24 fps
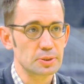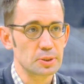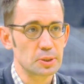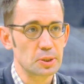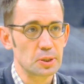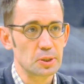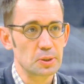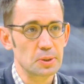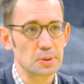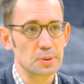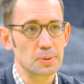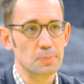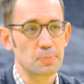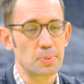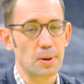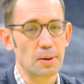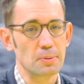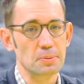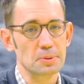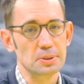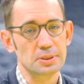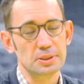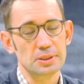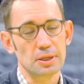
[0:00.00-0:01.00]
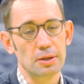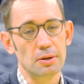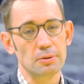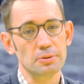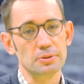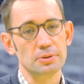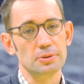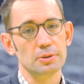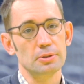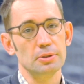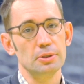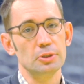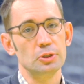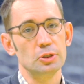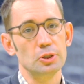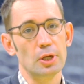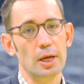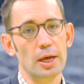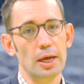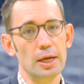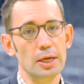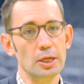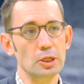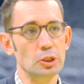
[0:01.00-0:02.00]
you know, it probably sounds
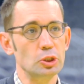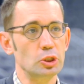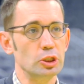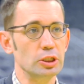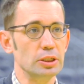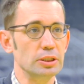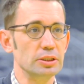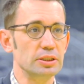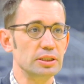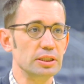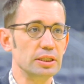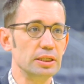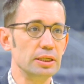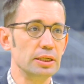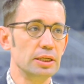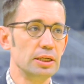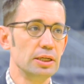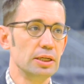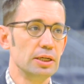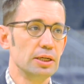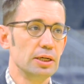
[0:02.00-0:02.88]
cliche and cheesy,